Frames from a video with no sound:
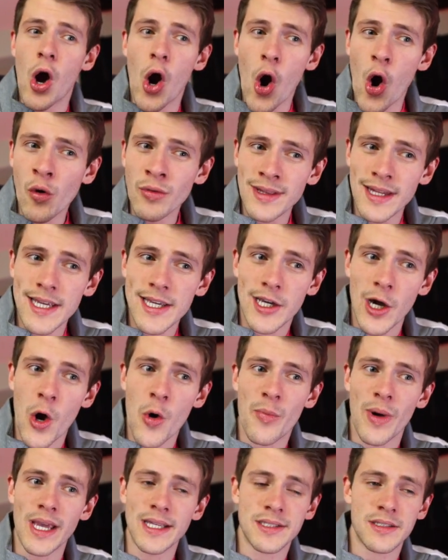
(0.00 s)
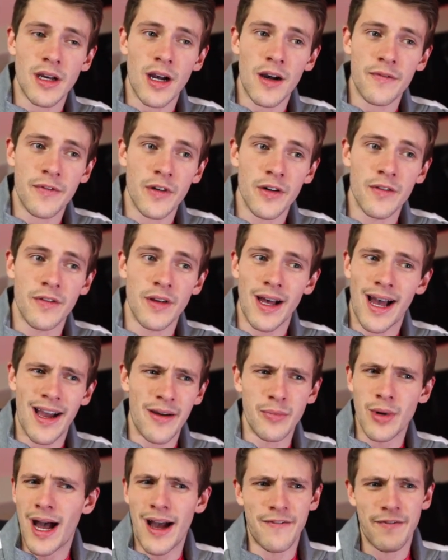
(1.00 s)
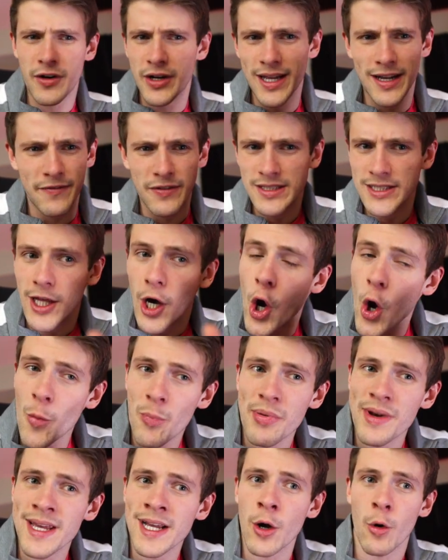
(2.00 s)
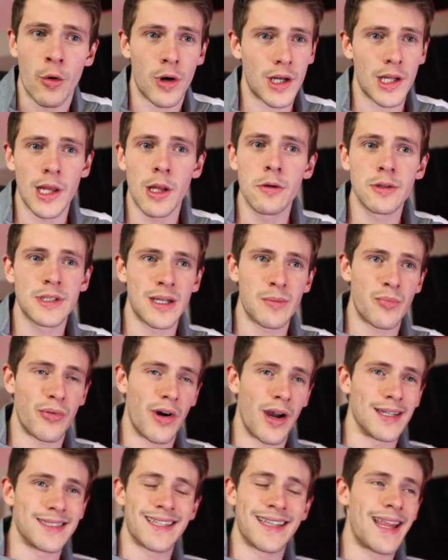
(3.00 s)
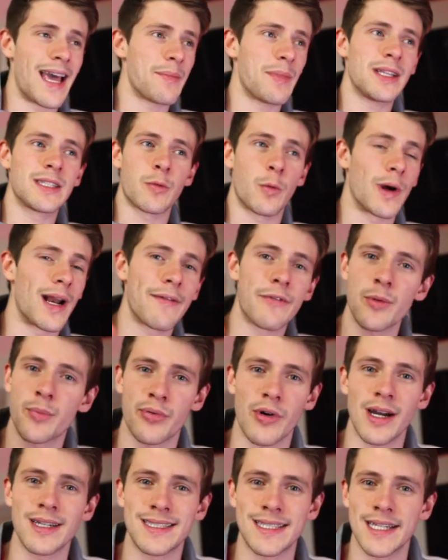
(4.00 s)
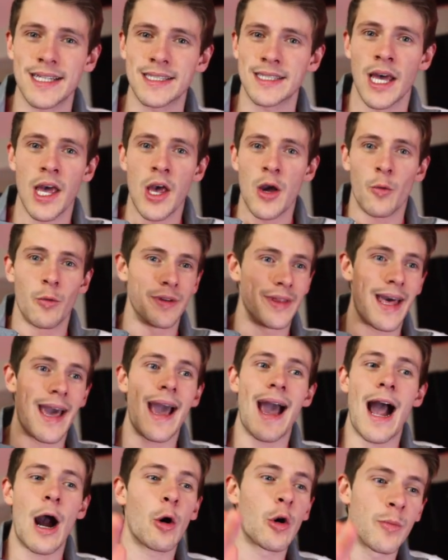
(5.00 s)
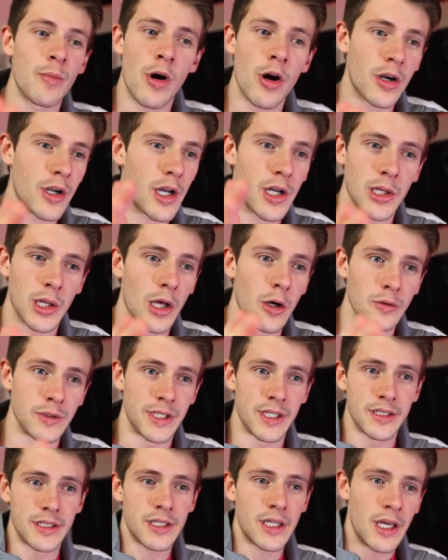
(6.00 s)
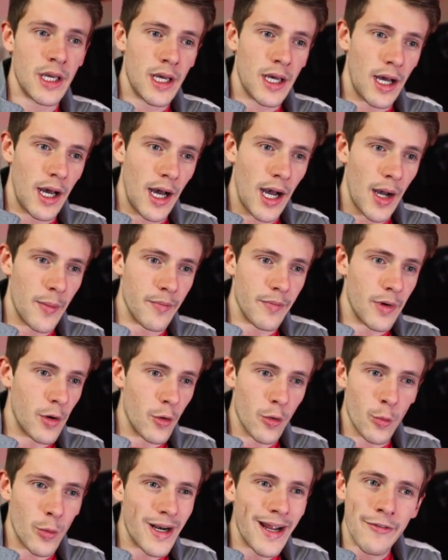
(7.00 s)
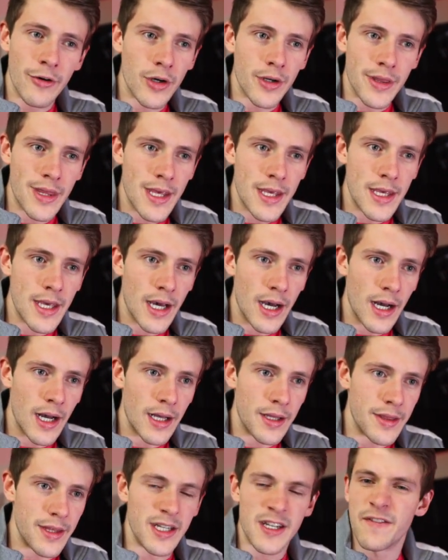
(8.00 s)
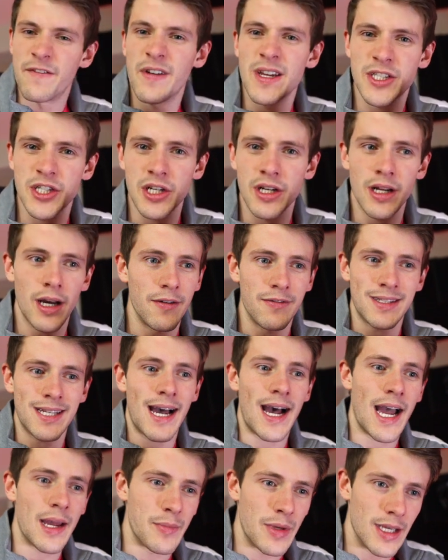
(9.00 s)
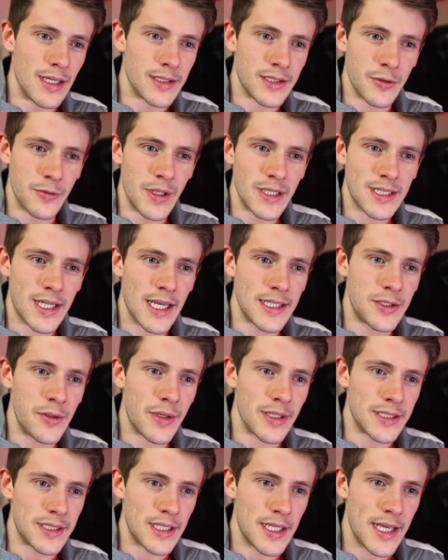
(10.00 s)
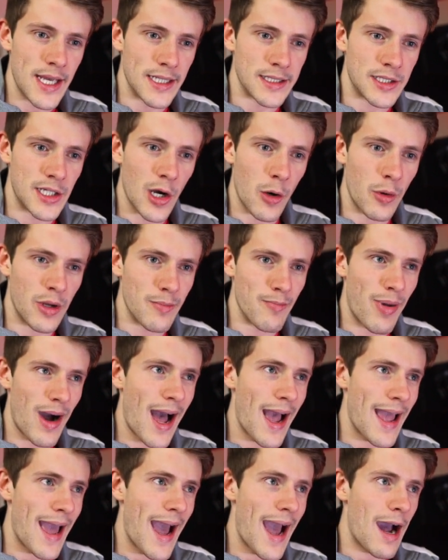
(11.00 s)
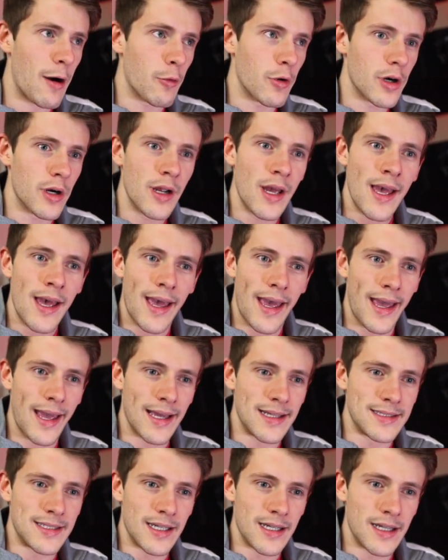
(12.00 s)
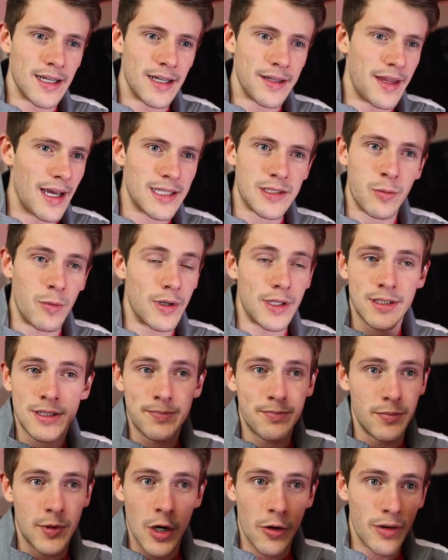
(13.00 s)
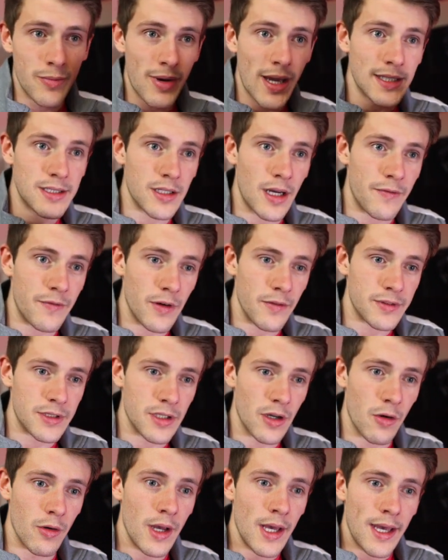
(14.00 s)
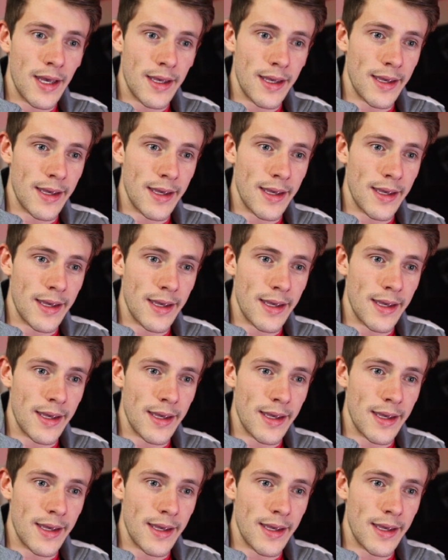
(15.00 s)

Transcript: only go based off of, I, I, forget if it's the opening or closing price. And that means whatever the price is when the hour mark closes um, or whatever the, uh, the division of time is. So in this case, you can see it's going by hour and uh, that's what it's going based off of. So